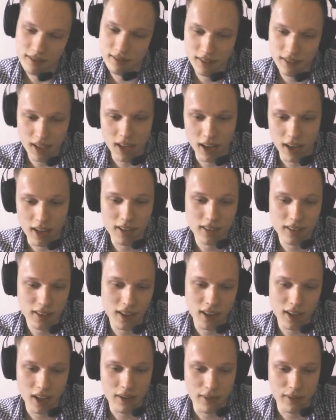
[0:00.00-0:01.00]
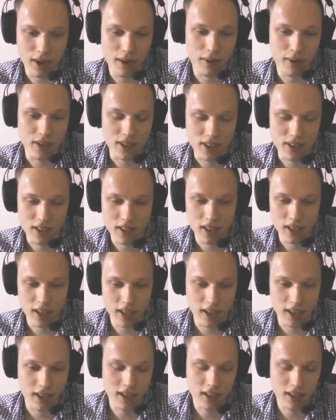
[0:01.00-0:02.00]
a lot, a lot of hours.
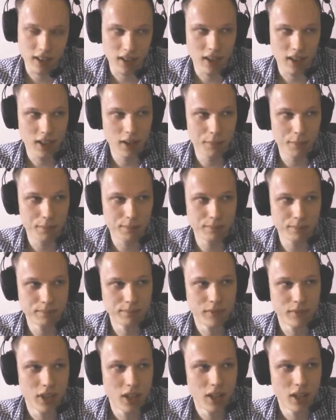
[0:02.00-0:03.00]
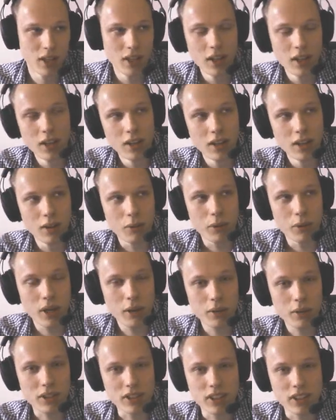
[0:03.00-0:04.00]
Like um, when I
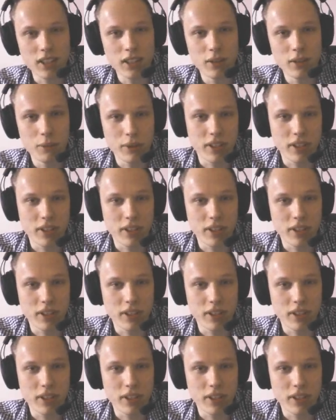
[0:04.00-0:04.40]
was still in with